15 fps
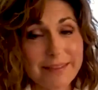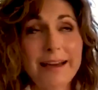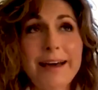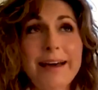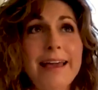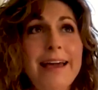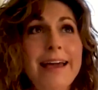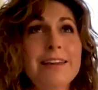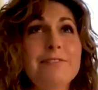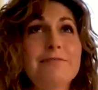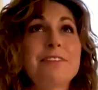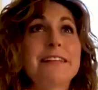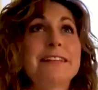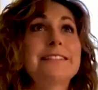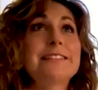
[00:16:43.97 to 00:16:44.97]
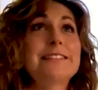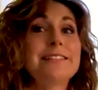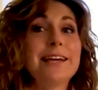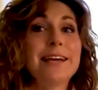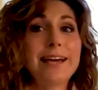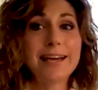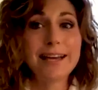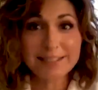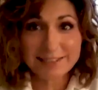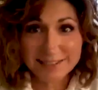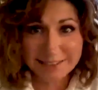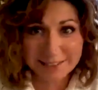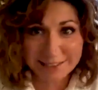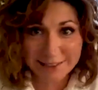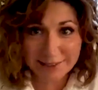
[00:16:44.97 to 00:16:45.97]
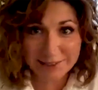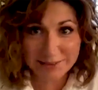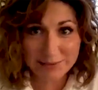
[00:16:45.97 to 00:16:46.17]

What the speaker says: I had a fantastic